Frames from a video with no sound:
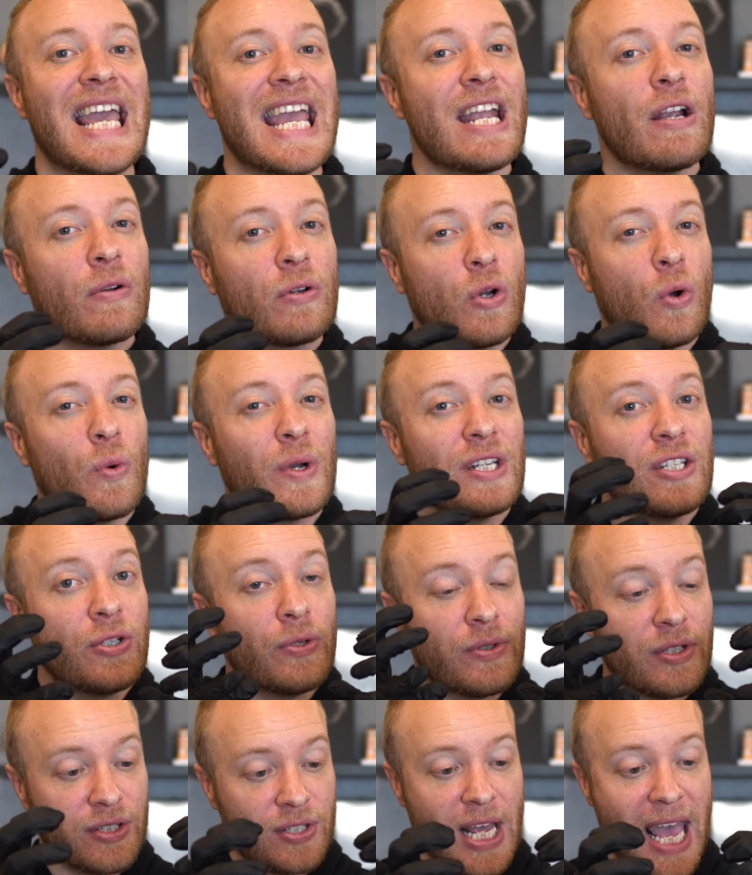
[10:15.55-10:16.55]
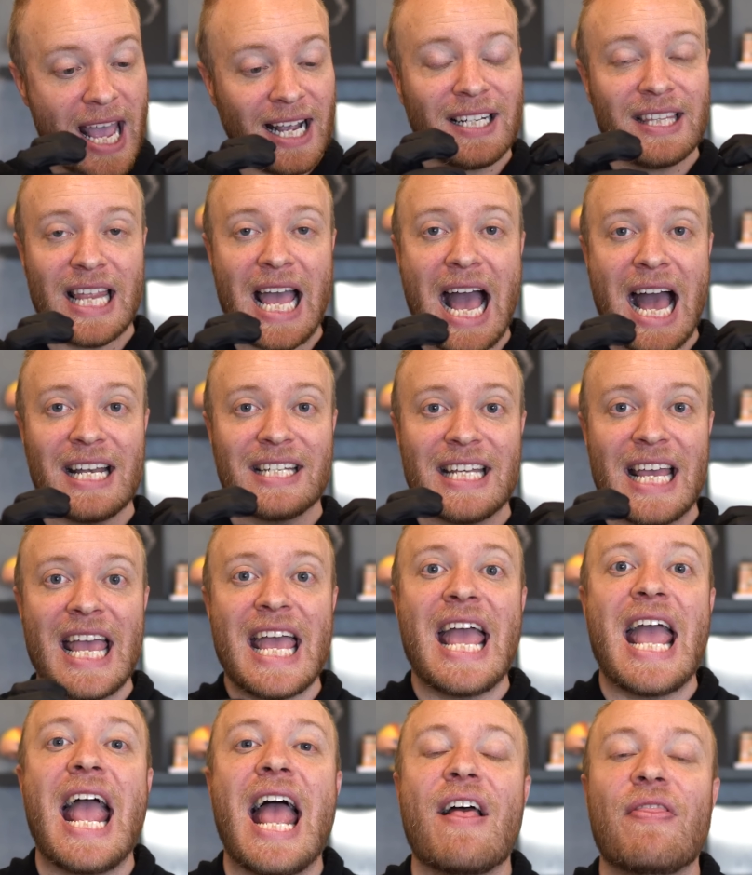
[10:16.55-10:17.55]
they are going to detect that.
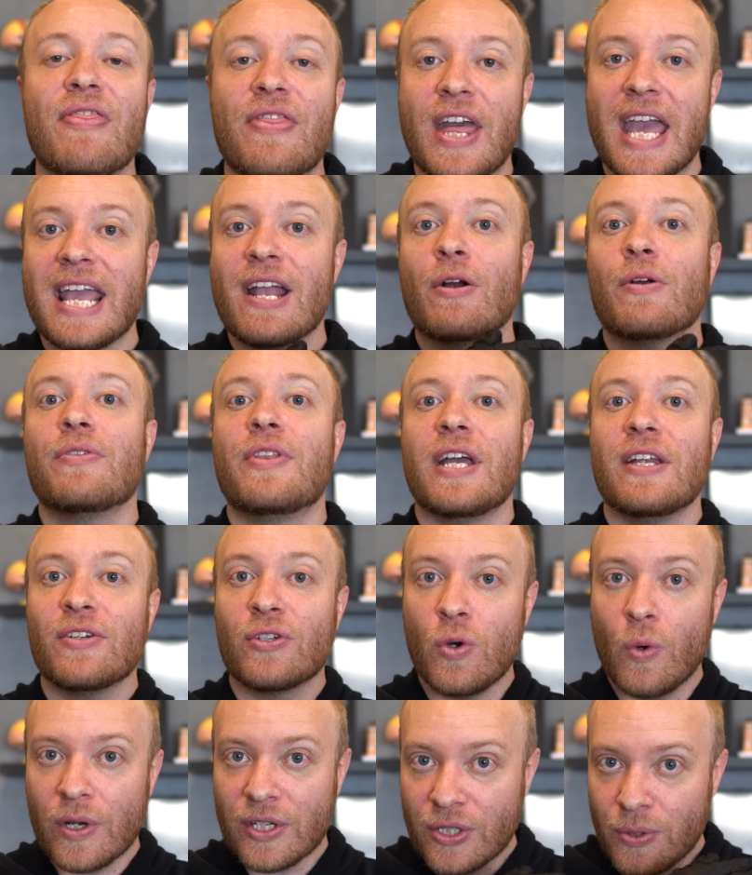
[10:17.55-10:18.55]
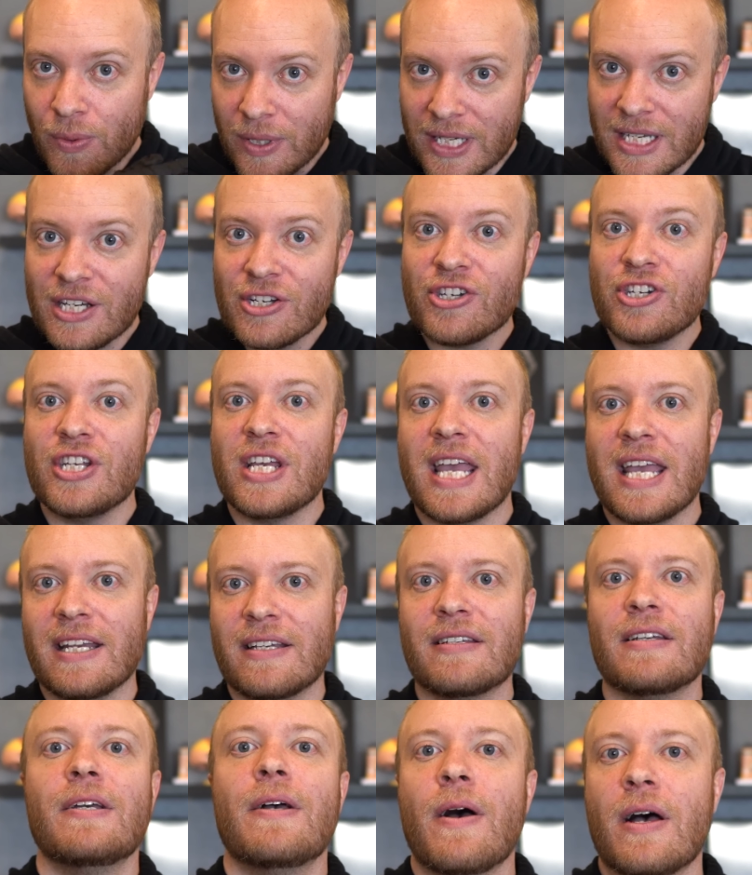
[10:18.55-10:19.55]
And they are then going to
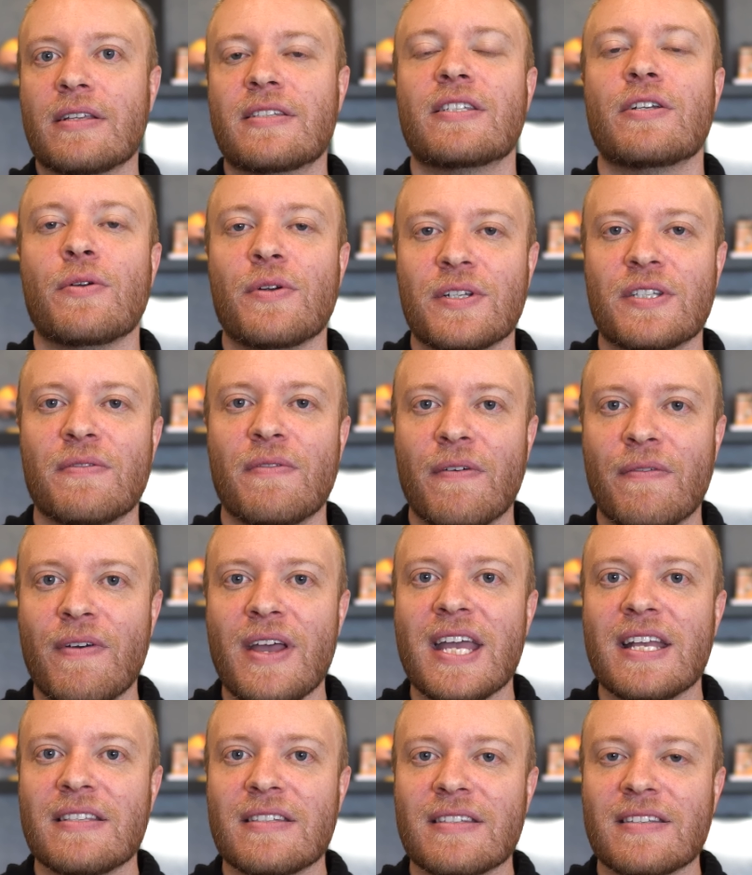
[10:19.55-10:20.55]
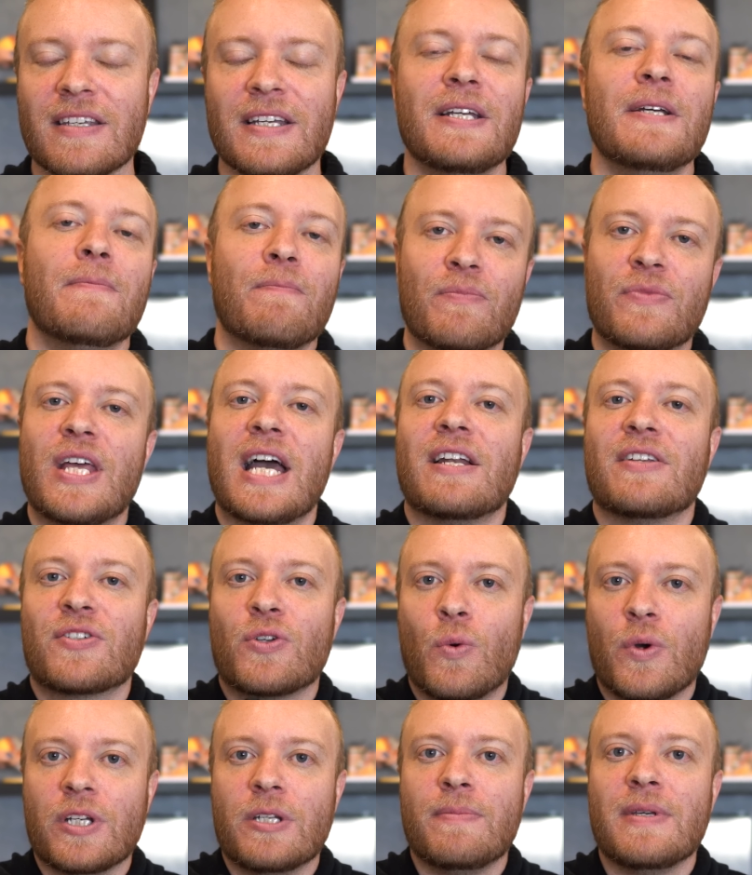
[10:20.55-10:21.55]
initiate a series of events that is
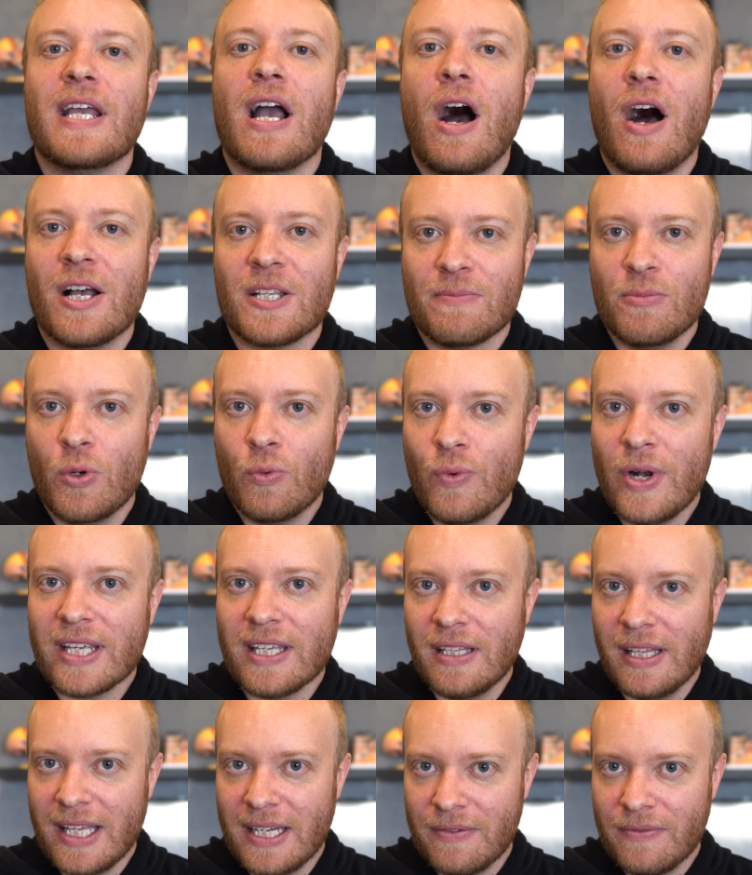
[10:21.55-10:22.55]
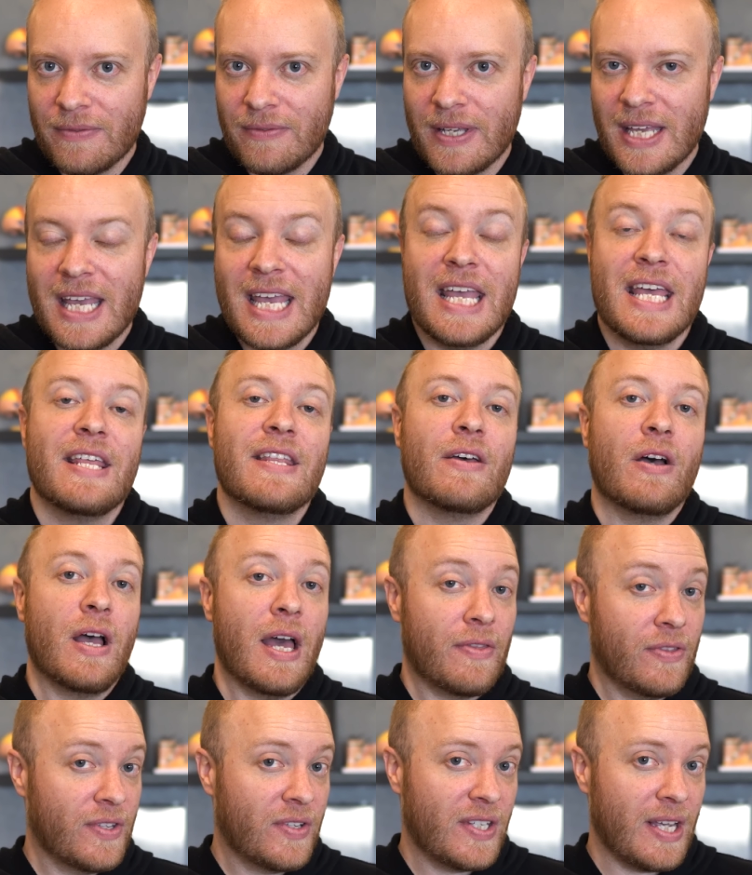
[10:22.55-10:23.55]
going to be osmoregulative.
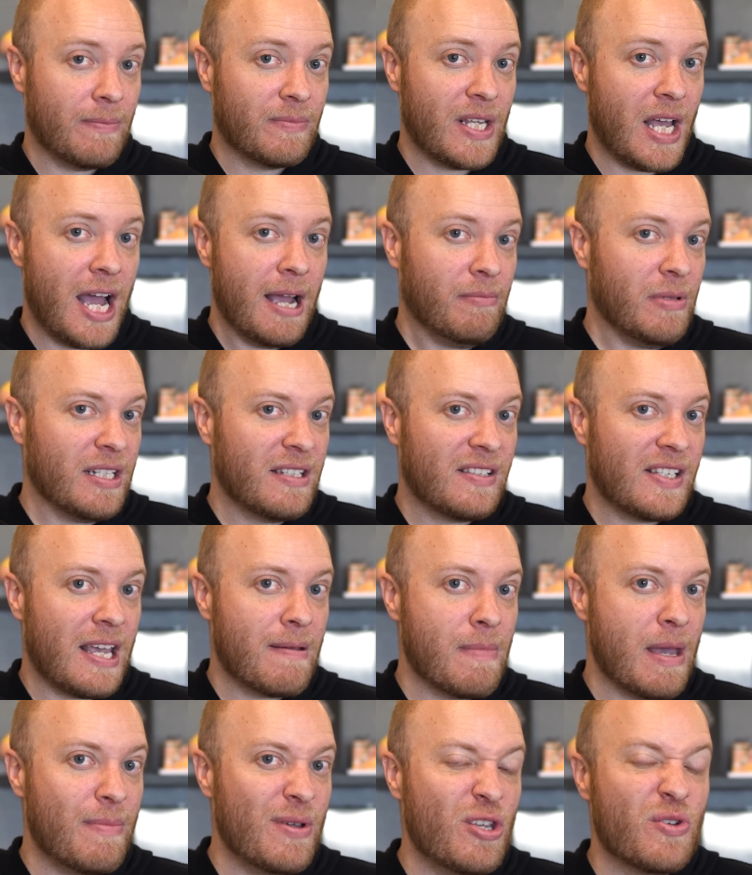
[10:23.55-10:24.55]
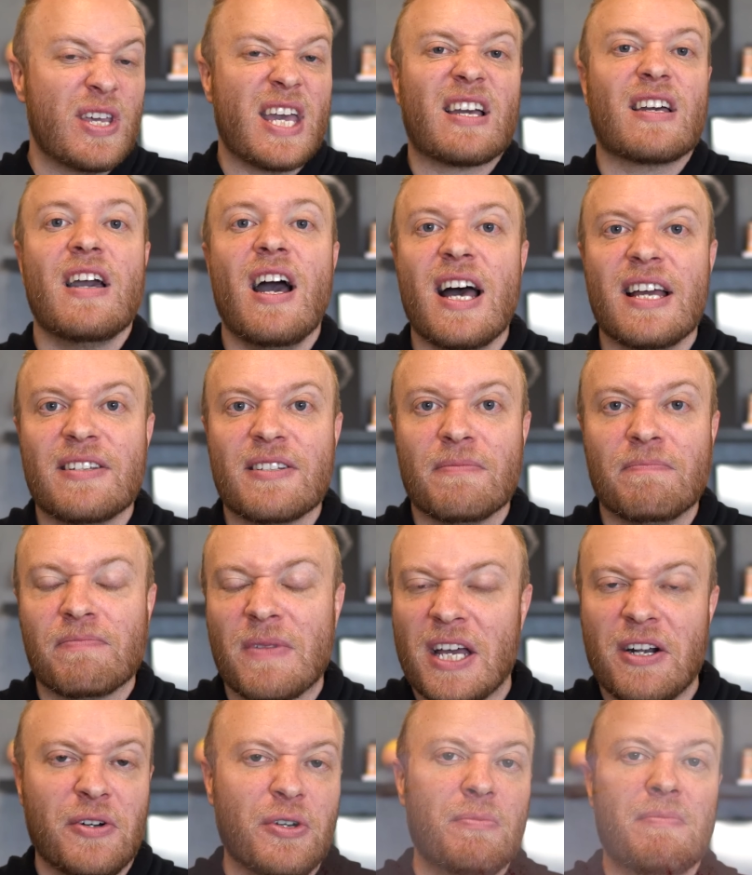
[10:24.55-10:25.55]
At the same time, let's say maybe you get cut,
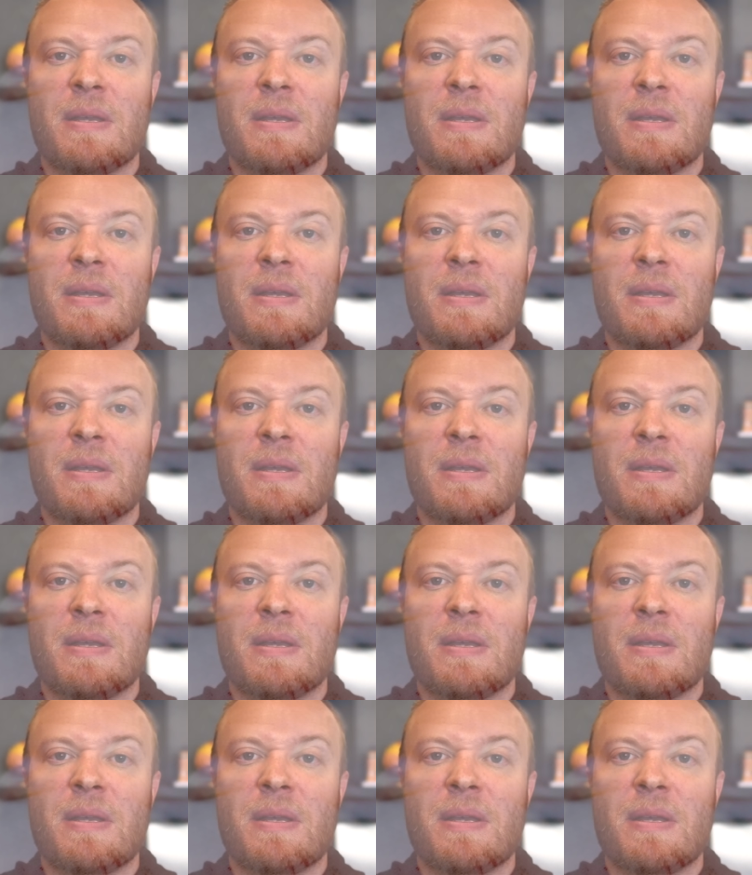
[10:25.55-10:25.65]
I don't know,